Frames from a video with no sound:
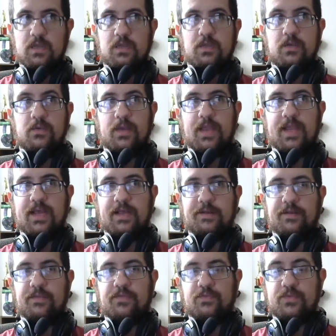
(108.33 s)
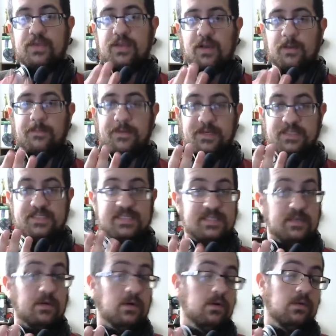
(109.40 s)
you had three companies
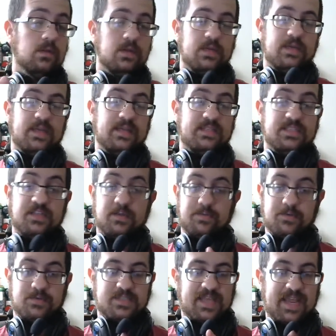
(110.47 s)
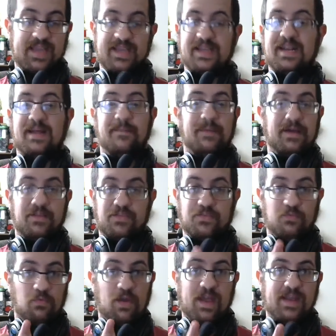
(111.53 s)
still. ECW was hanging on by a
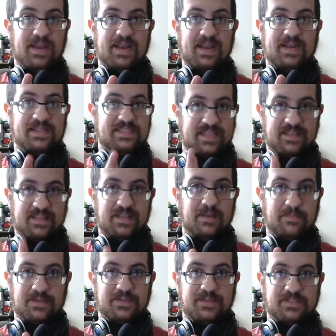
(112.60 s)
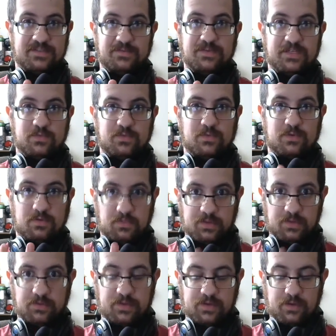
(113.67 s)
thread, and I say that because their days were
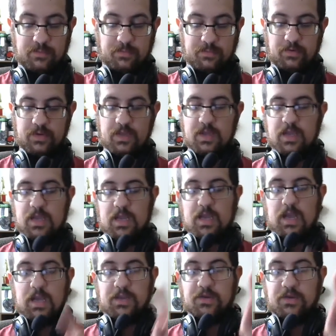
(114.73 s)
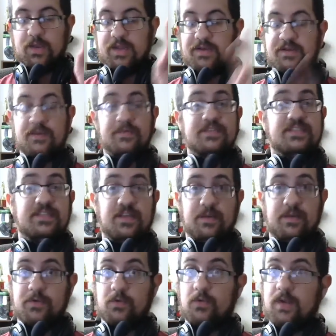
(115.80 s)
clearly numbered. You had
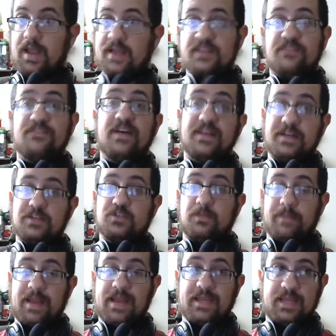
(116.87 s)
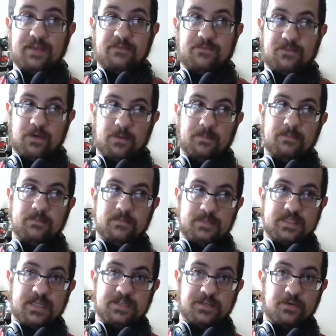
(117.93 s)
WCW, who had the financial backing from
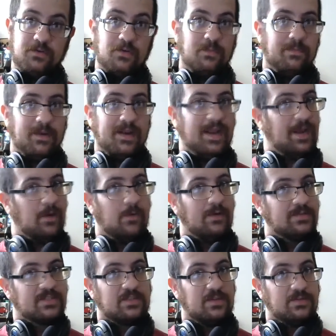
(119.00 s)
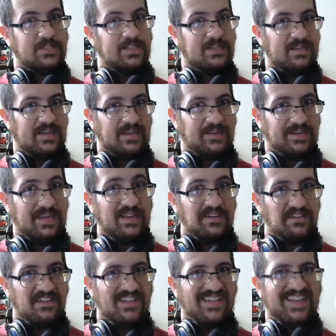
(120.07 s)
Ted Turner, but AOL's closing in on a
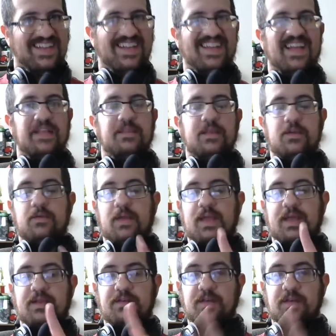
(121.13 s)
deal. And then you had